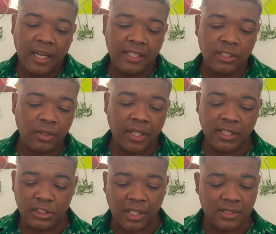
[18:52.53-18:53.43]
let's look at
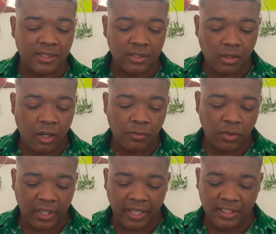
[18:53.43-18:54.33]
the Justice card
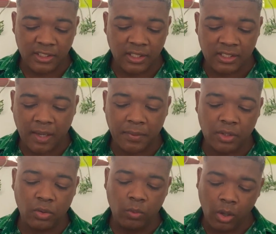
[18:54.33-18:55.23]
for the energy that's coming
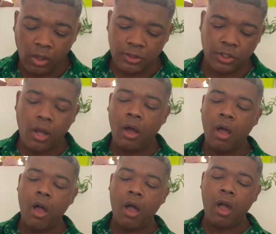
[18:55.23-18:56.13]
towards
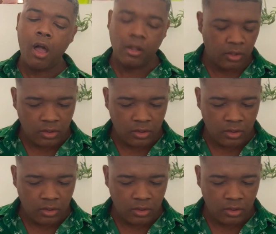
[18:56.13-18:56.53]
you.